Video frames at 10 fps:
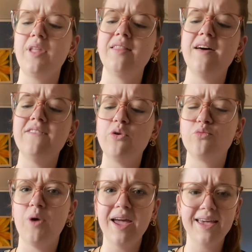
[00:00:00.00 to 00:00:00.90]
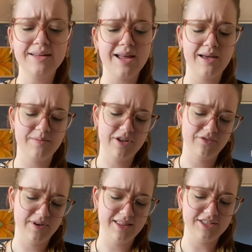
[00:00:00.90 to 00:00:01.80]
that felt right. I'm going to
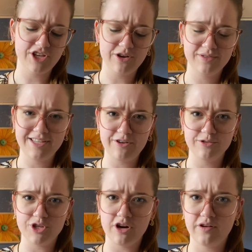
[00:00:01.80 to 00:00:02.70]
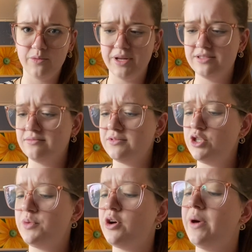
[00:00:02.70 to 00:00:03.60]
read the sacral chakra one
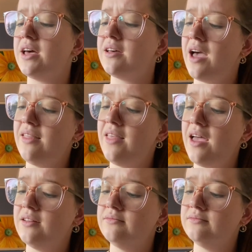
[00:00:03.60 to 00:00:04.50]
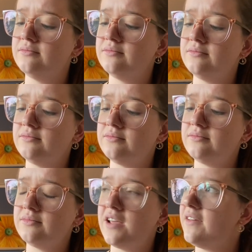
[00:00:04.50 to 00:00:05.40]
super quick, and then
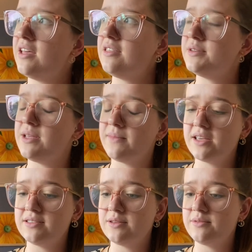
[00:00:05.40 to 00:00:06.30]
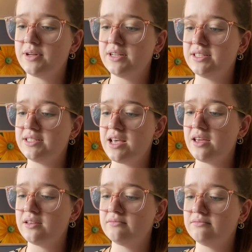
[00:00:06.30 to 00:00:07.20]
I feel like there's something else I wanted to say.